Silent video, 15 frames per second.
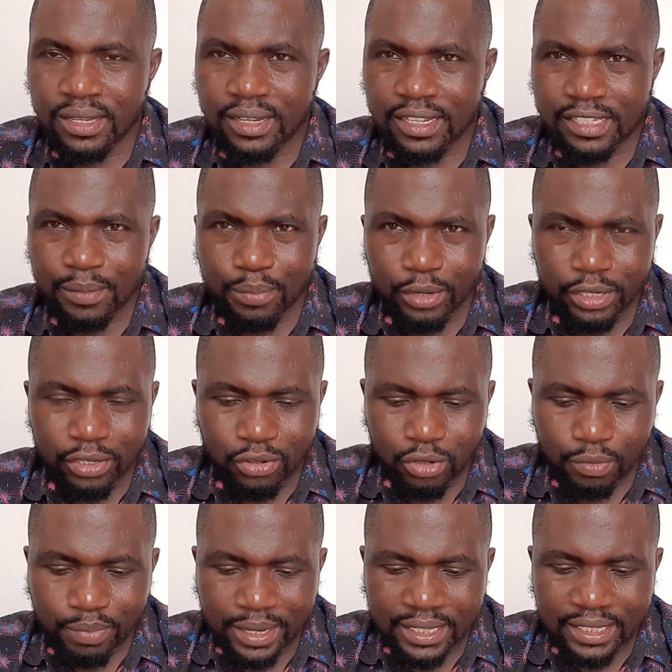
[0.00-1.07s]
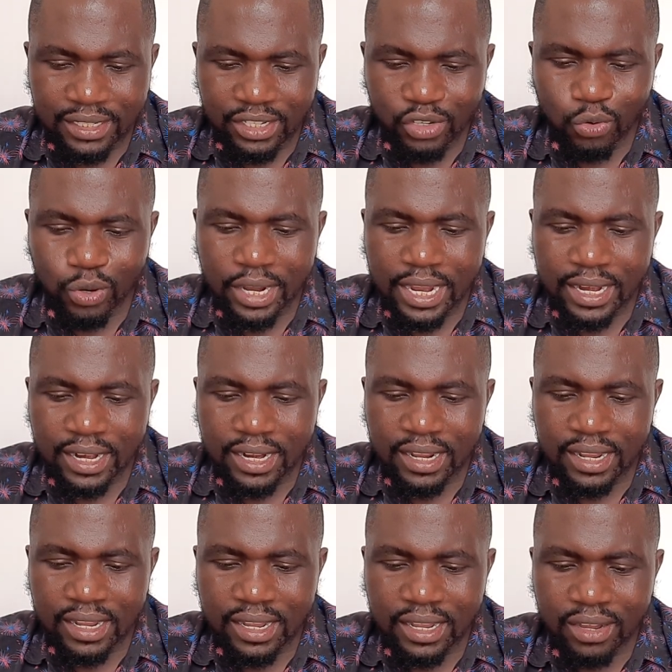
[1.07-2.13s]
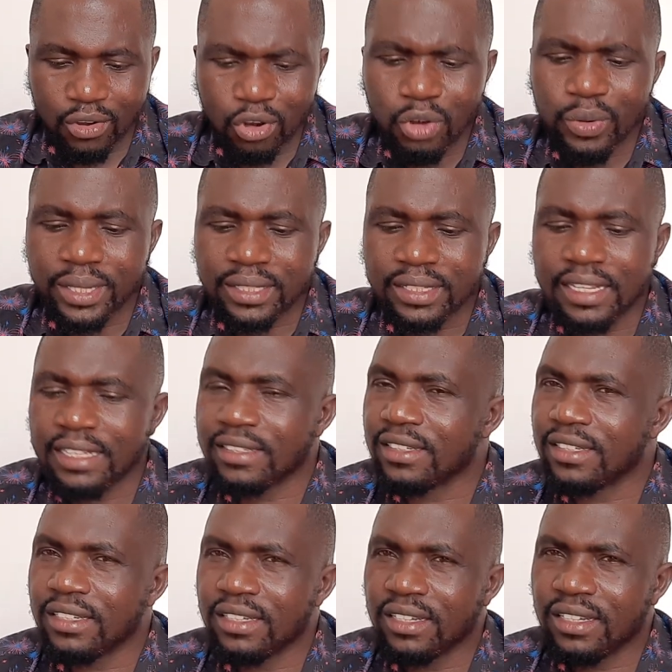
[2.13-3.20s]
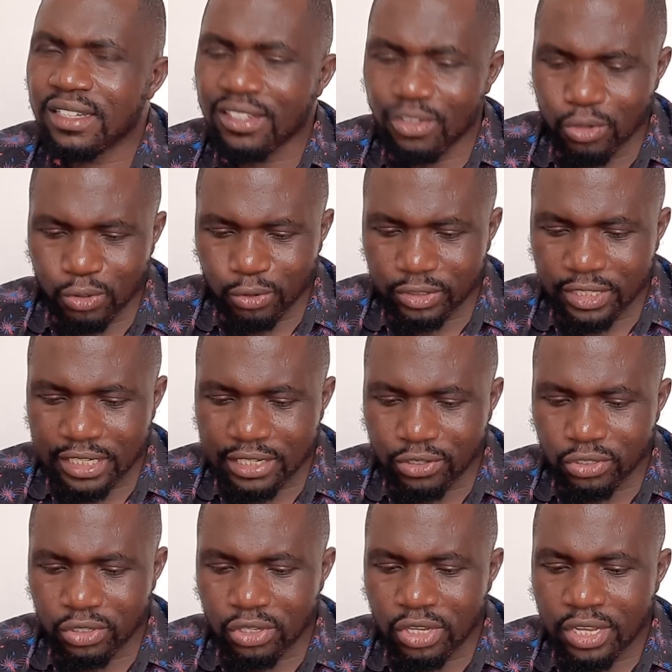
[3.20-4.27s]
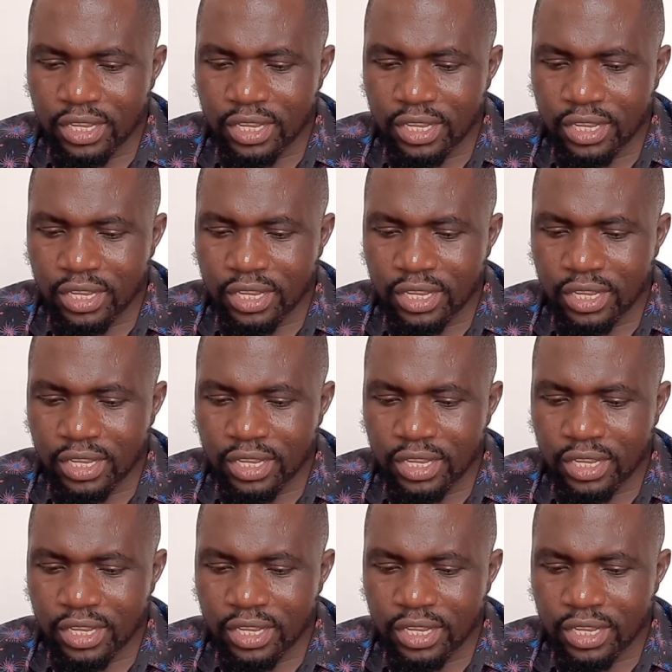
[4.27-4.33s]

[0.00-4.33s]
as a political party, you can uh, always just go to State House,